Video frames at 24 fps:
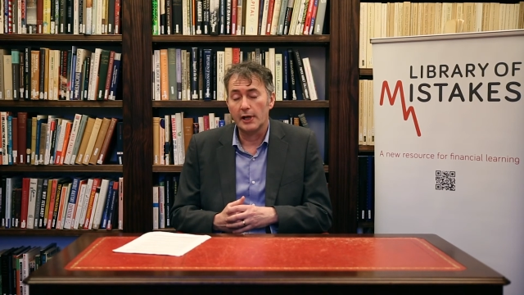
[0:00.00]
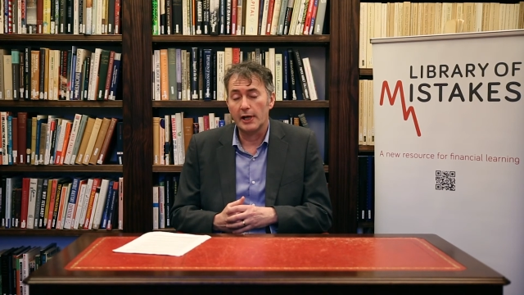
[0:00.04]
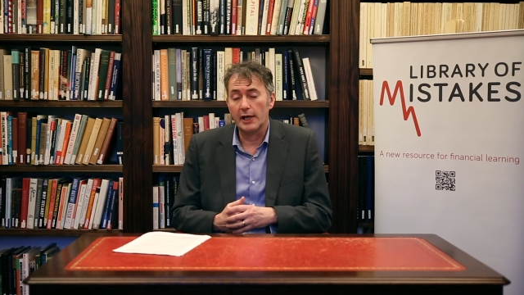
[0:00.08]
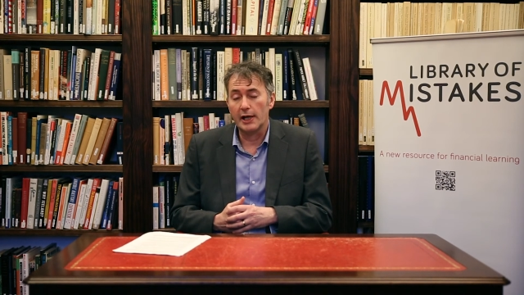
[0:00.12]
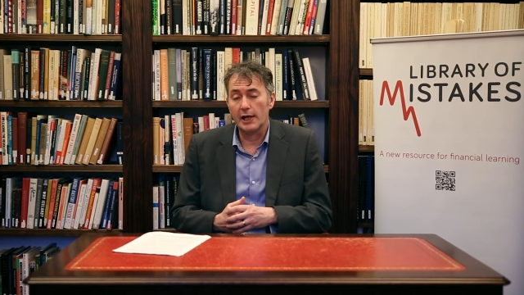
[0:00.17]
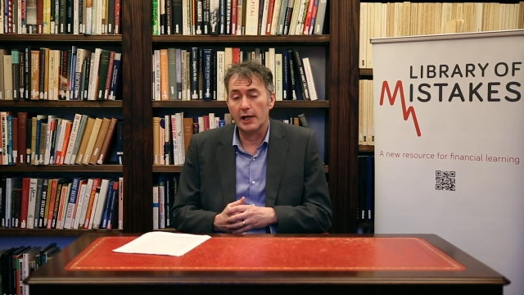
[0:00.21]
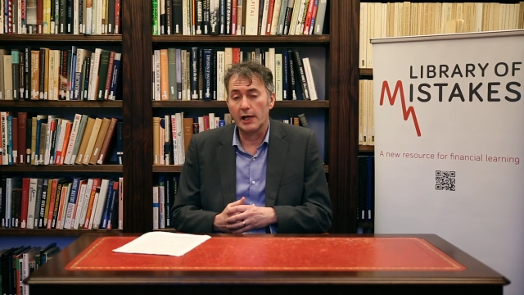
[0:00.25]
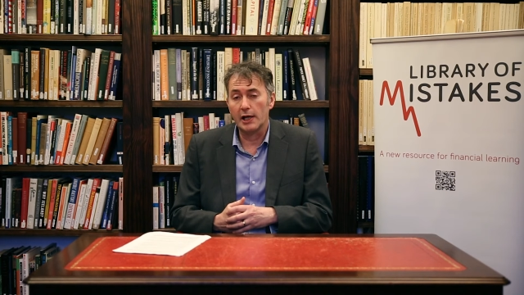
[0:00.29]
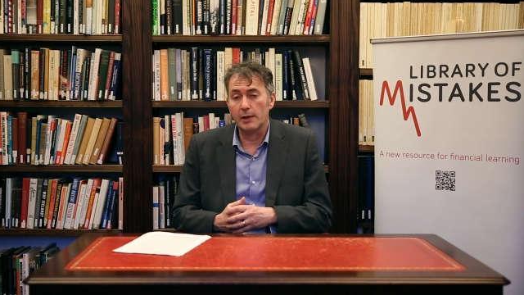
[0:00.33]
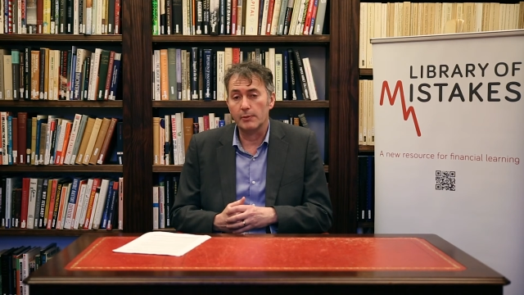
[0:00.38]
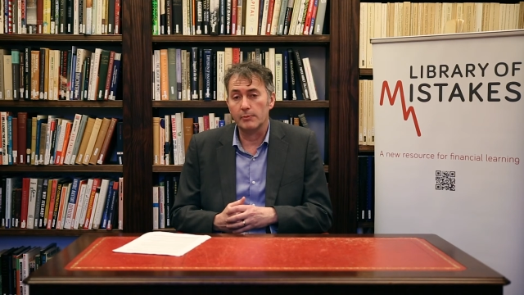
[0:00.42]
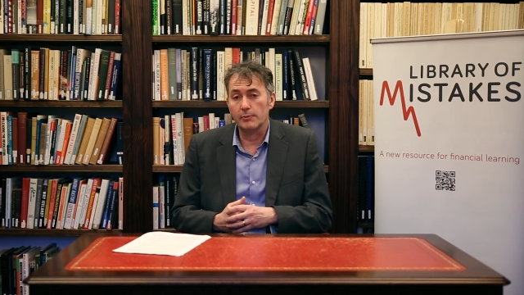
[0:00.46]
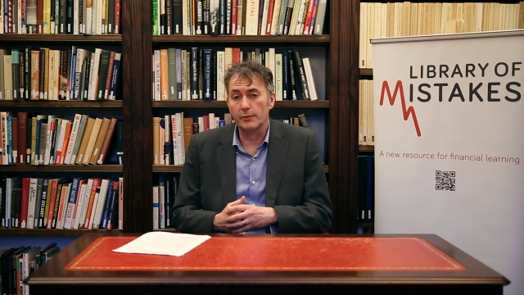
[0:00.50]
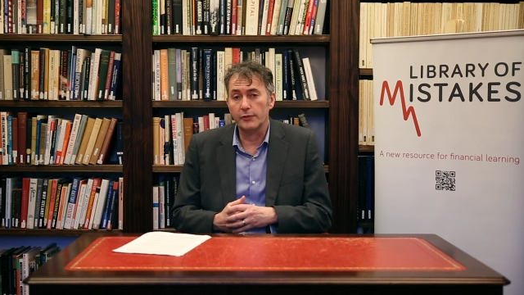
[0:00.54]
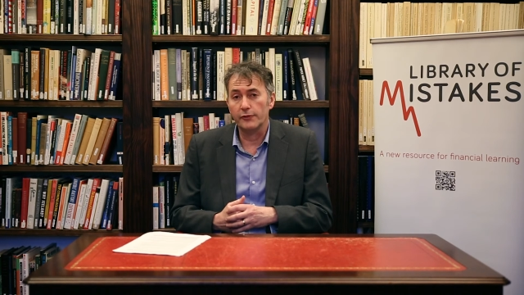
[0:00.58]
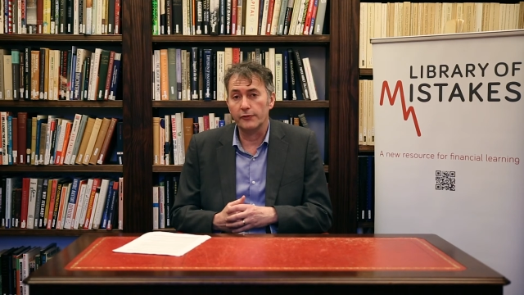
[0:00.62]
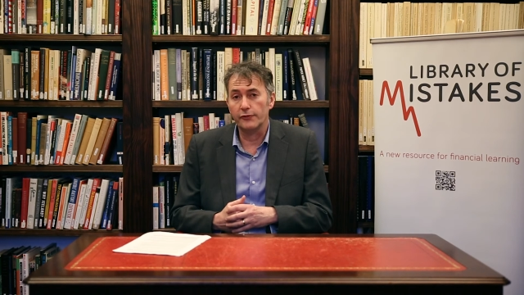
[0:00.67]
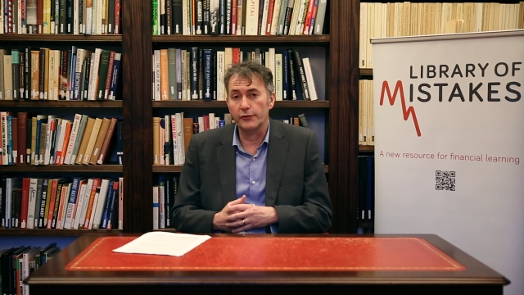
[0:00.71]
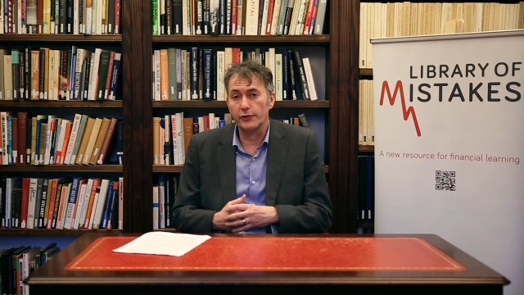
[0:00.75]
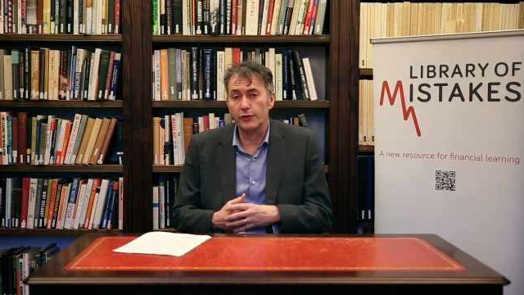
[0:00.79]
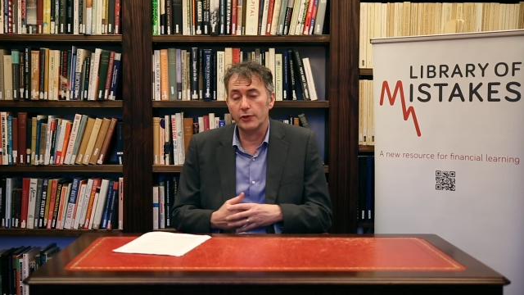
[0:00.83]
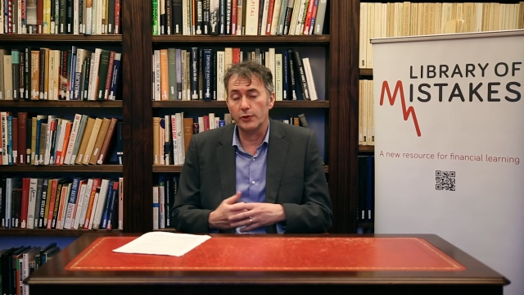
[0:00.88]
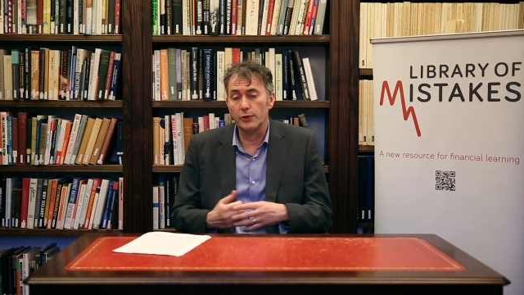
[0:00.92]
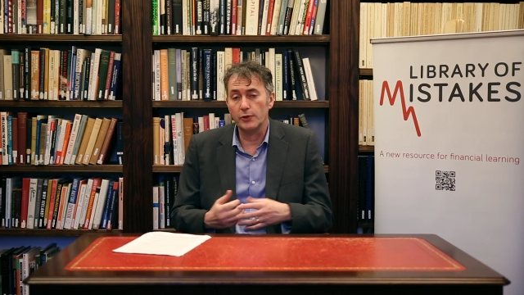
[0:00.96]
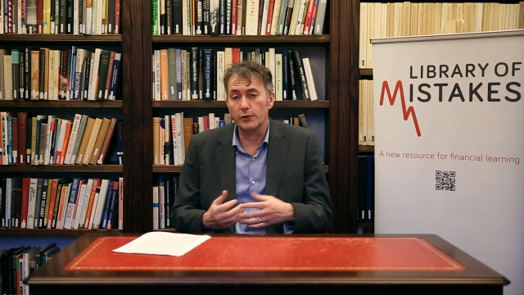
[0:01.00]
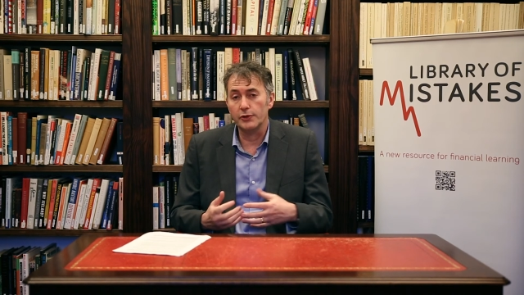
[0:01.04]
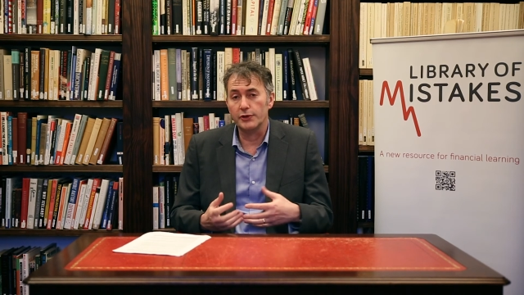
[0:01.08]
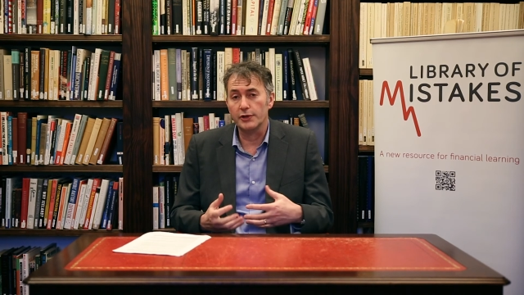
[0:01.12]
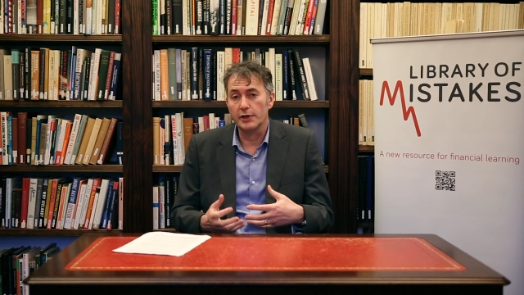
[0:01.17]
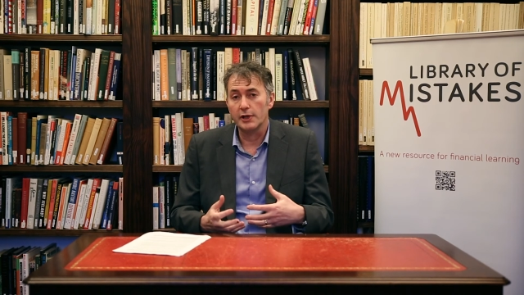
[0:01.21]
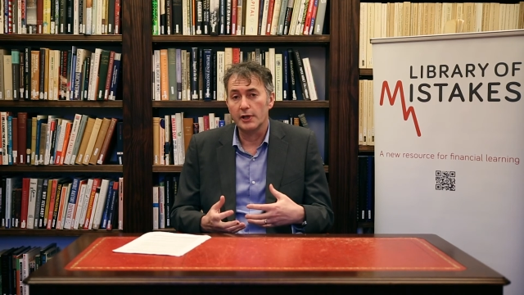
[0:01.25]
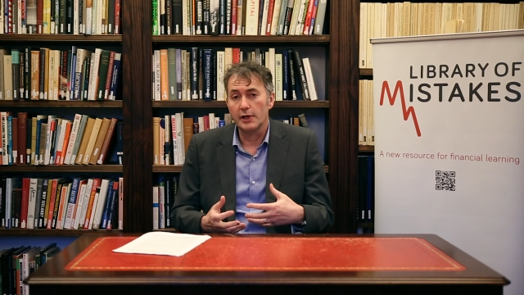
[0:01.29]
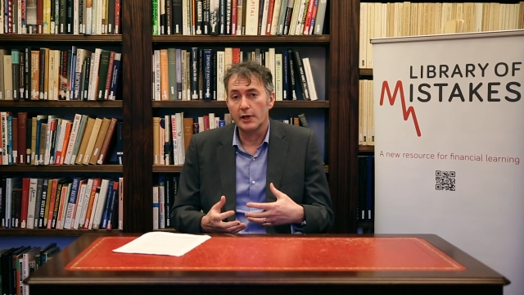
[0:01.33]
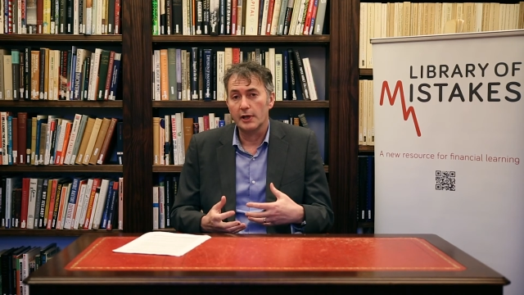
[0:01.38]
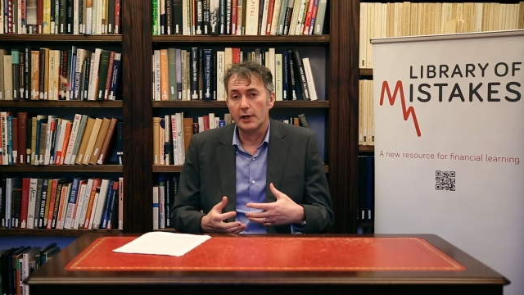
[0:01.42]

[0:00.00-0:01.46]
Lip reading: viewed